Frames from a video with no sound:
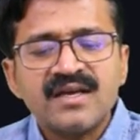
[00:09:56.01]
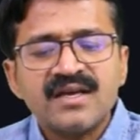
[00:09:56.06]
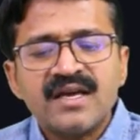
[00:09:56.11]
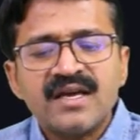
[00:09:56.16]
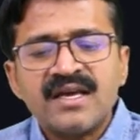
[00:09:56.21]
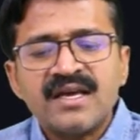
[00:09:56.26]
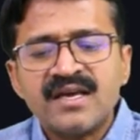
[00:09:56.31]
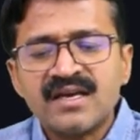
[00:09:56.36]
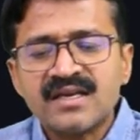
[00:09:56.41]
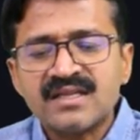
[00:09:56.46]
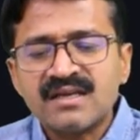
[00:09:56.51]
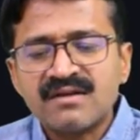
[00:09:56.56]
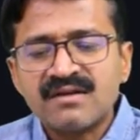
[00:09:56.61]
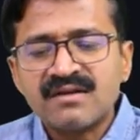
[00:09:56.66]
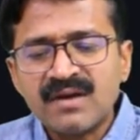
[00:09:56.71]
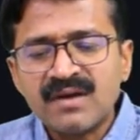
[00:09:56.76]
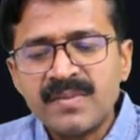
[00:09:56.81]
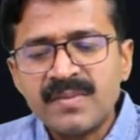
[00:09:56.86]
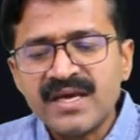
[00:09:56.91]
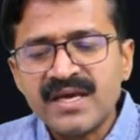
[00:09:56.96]
Here there will
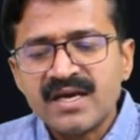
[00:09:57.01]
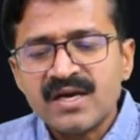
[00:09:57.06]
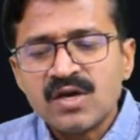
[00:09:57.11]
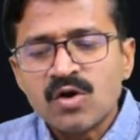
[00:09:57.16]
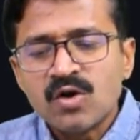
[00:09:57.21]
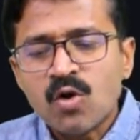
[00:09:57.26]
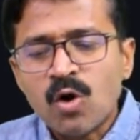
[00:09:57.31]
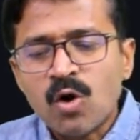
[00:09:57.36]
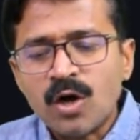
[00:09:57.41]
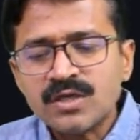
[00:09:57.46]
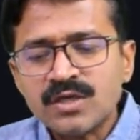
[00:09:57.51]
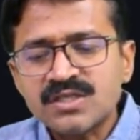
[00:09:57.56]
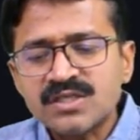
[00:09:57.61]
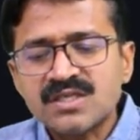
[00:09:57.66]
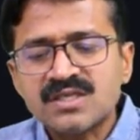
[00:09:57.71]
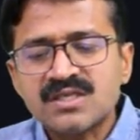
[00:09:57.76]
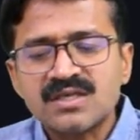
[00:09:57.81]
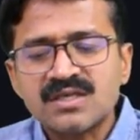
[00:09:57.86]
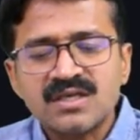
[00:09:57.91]
be cos.